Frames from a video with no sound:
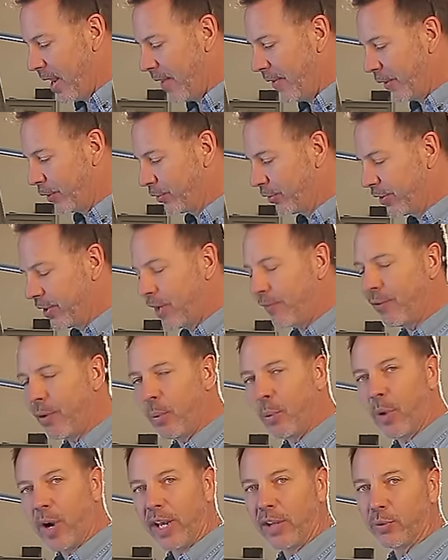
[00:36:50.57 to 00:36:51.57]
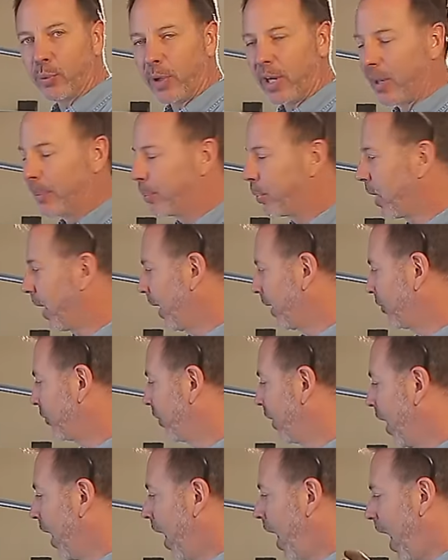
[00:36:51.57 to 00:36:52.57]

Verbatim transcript: There's different ways we can press.